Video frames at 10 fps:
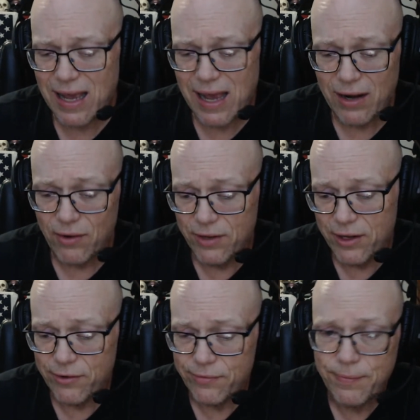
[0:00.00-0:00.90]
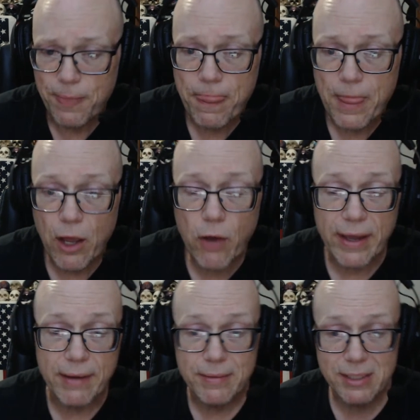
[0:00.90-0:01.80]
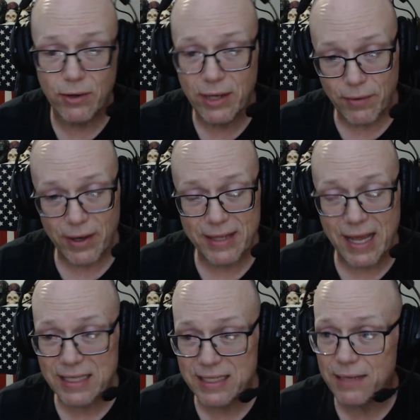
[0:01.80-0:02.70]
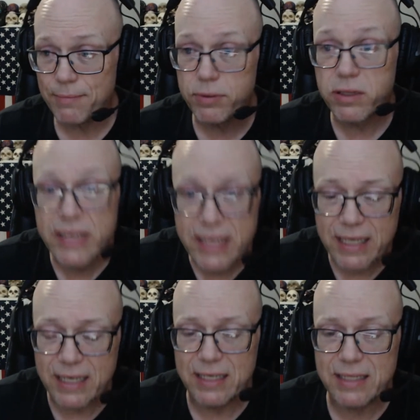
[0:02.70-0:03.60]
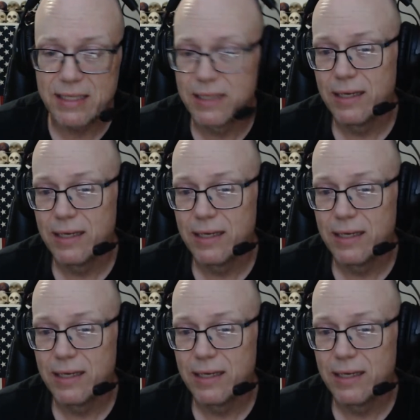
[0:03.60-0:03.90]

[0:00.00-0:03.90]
I don't know. Okay, so anyway, that's it. Please